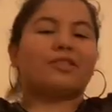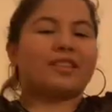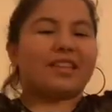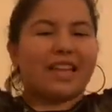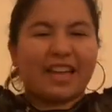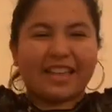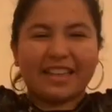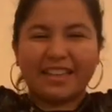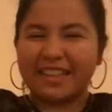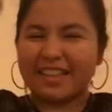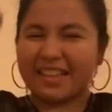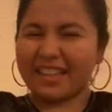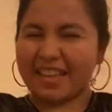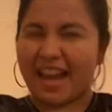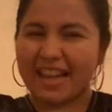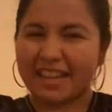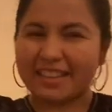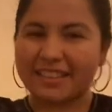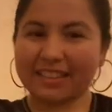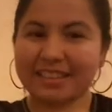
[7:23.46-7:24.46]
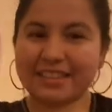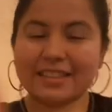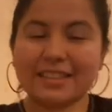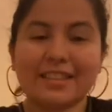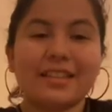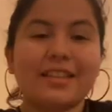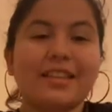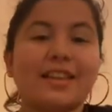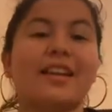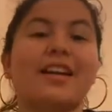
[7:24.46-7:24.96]
like, yes.
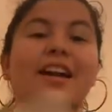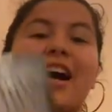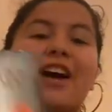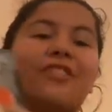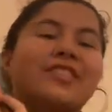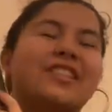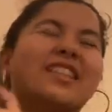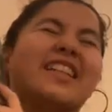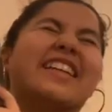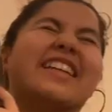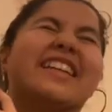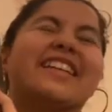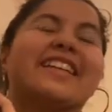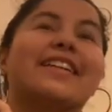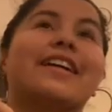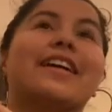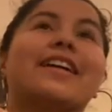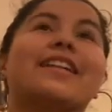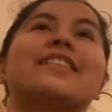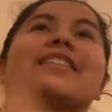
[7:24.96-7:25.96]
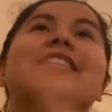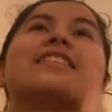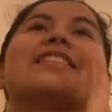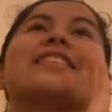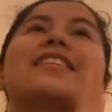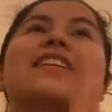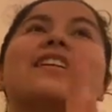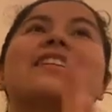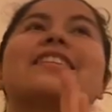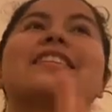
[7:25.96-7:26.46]
I was like, yes,
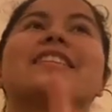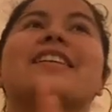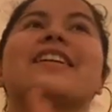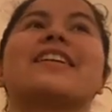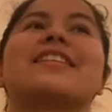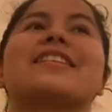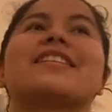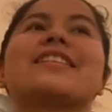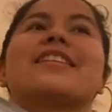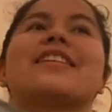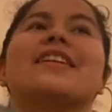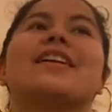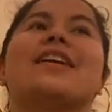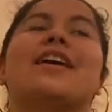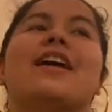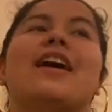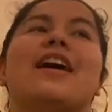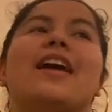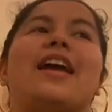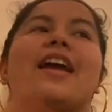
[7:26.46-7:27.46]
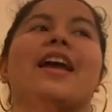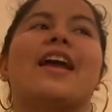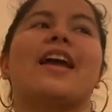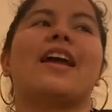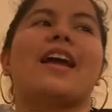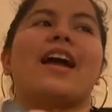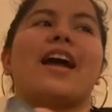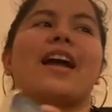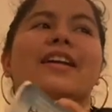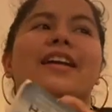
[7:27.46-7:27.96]
yes, yes.
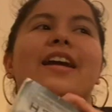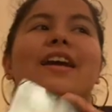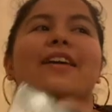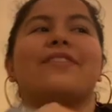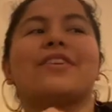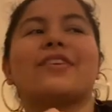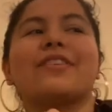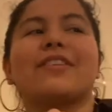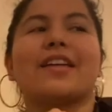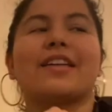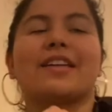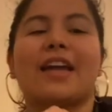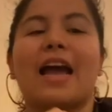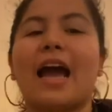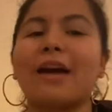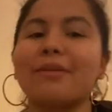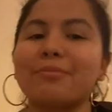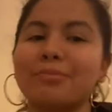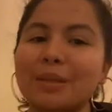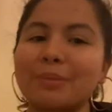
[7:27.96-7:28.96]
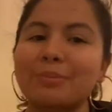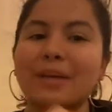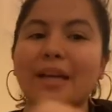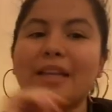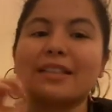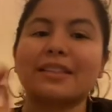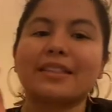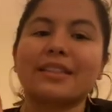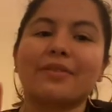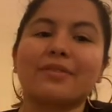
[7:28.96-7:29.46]
And I kind of feel like happy, but at
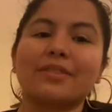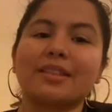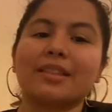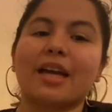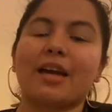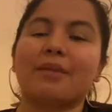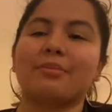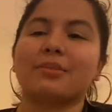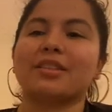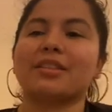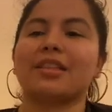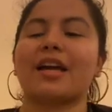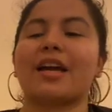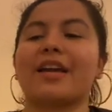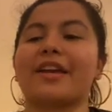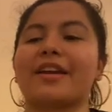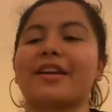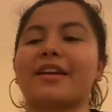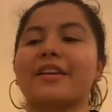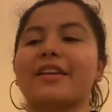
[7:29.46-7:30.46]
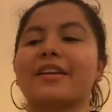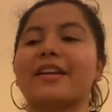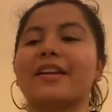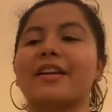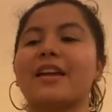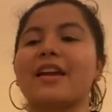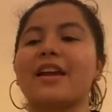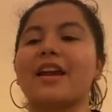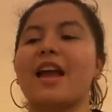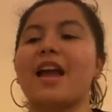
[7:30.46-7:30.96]
the same time, it's like,
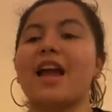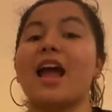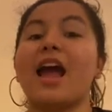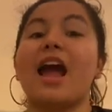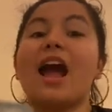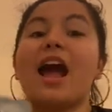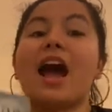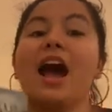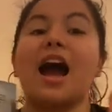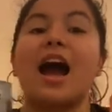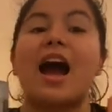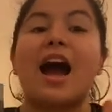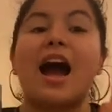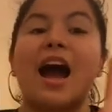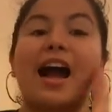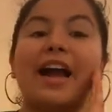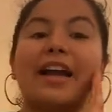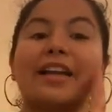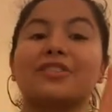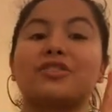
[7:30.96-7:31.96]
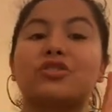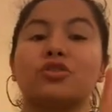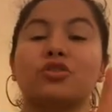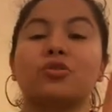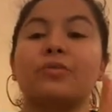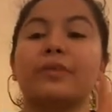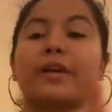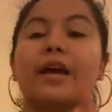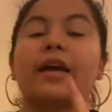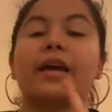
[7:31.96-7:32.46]
I
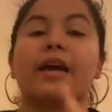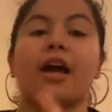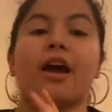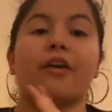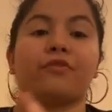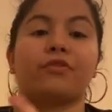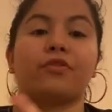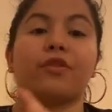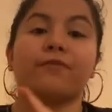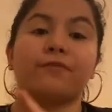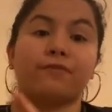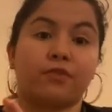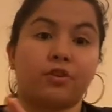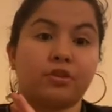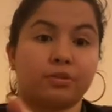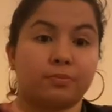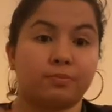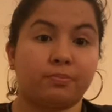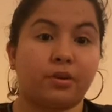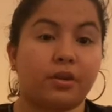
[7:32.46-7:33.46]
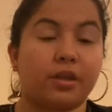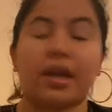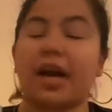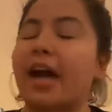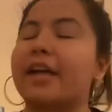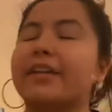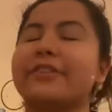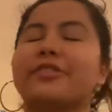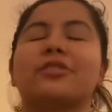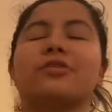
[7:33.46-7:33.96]
do not have the first book.
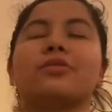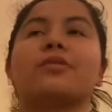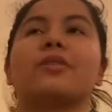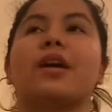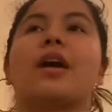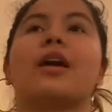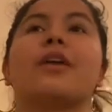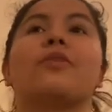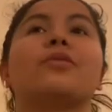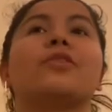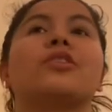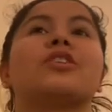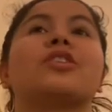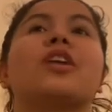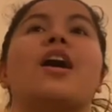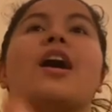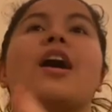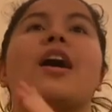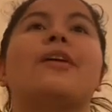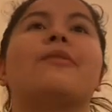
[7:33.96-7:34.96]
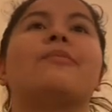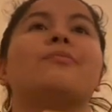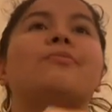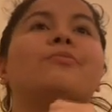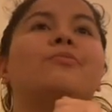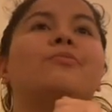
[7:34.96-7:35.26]
I do not, which I'm